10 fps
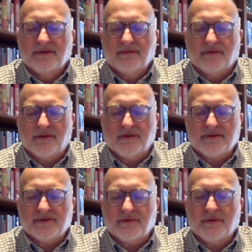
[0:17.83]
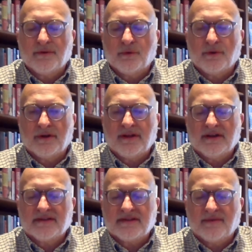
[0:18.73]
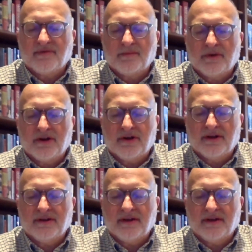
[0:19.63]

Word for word: For there is no authority except from God,